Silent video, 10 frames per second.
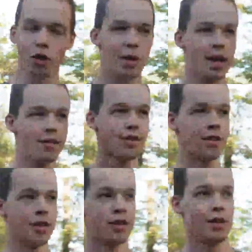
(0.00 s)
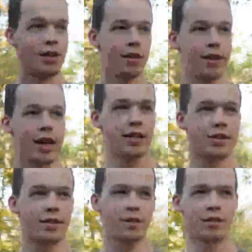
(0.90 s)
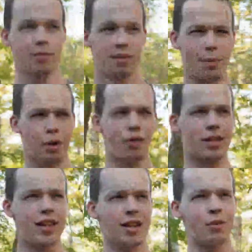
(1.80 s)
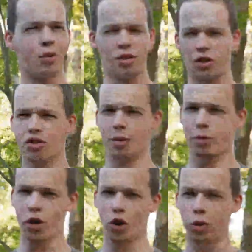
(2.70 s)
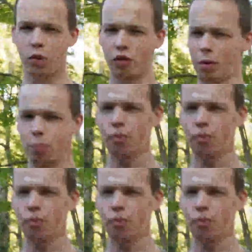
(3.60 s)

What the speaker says: path that apparently was the summer home of the